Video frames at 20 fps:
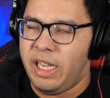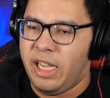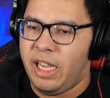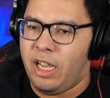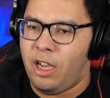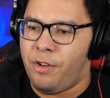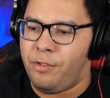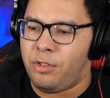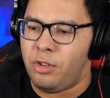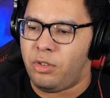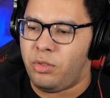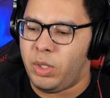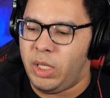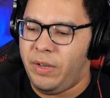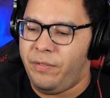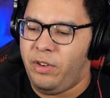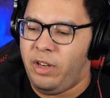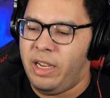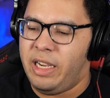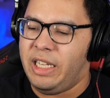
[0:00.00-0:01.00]
of the three
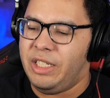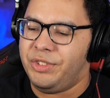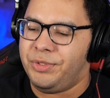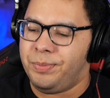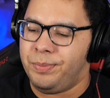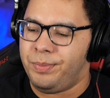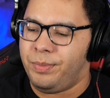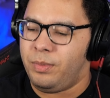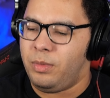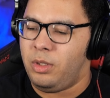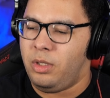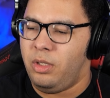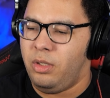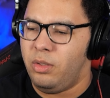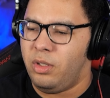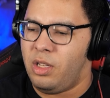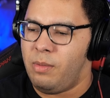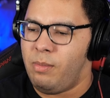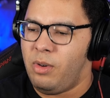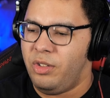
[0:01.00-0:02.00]
of you guys, you
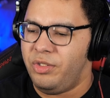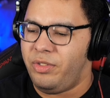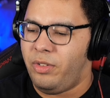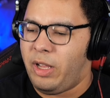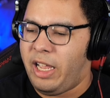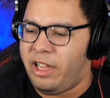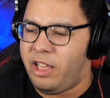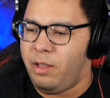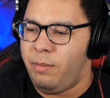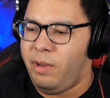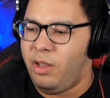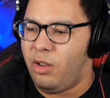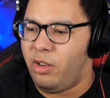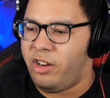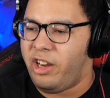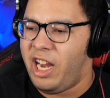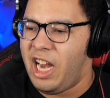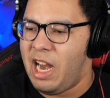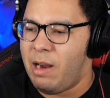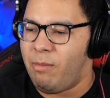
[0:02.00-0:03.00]
are the most likely to be on
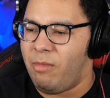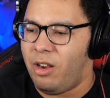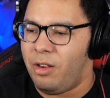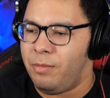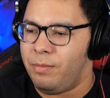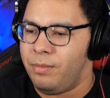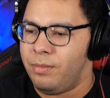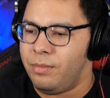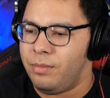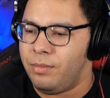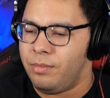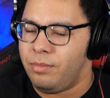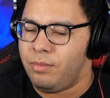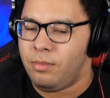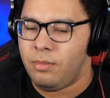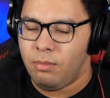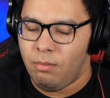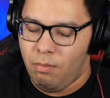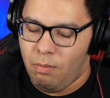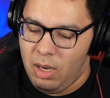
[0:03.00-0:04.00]
camera.
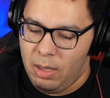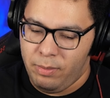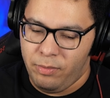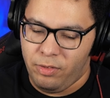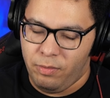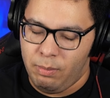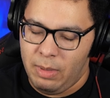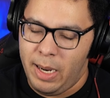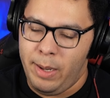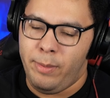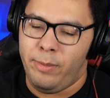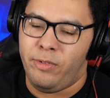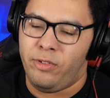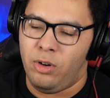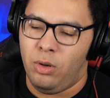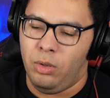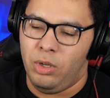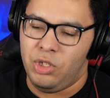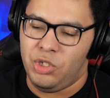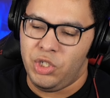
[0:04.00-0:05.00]
Maybe we're
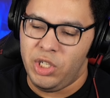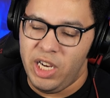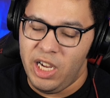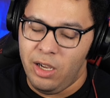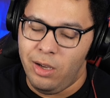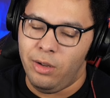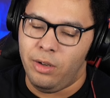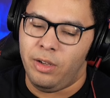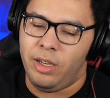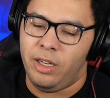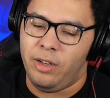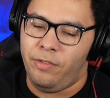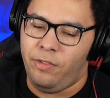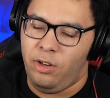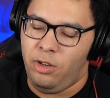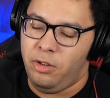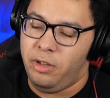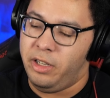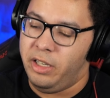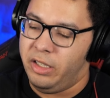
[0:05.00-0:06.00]
going to jail in a
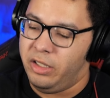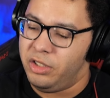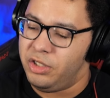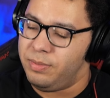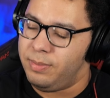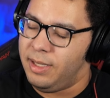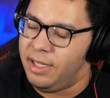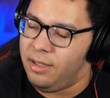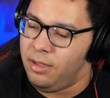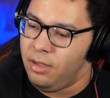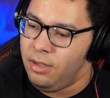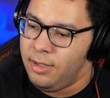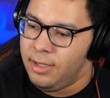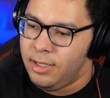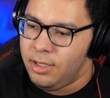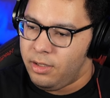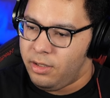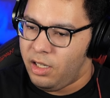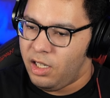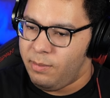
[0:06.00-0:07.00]
few years, but
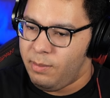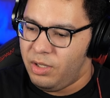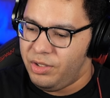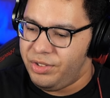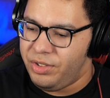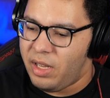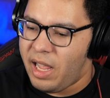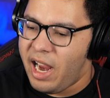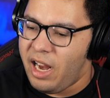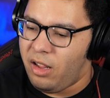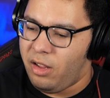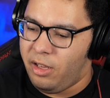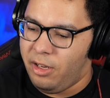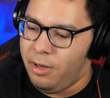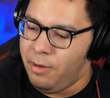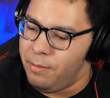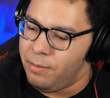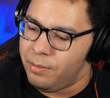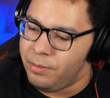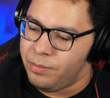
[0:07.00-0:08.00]
you're the most likely.